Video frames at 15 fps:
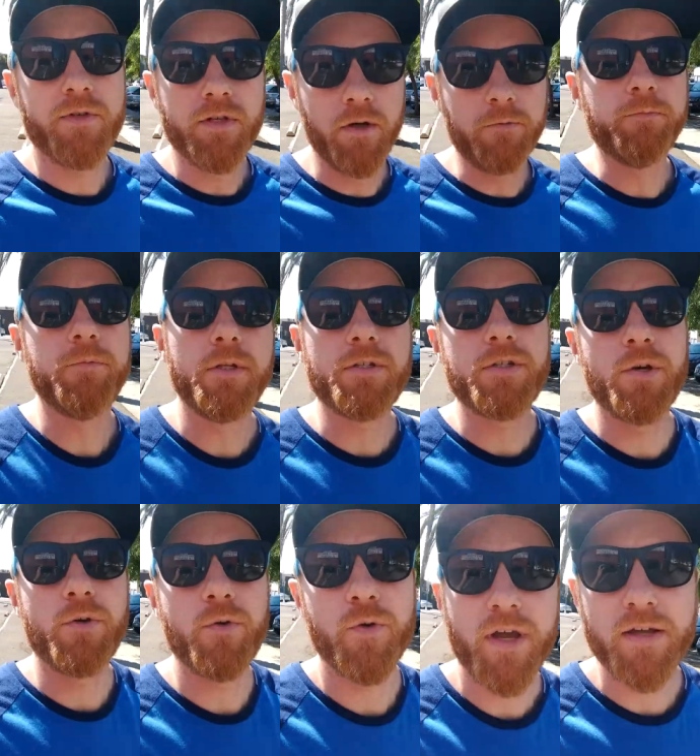so let's
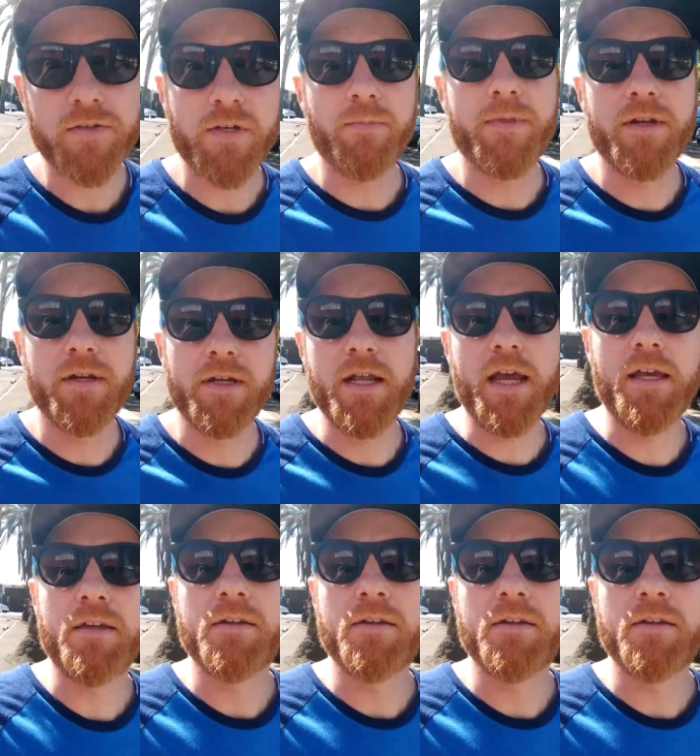go create something today.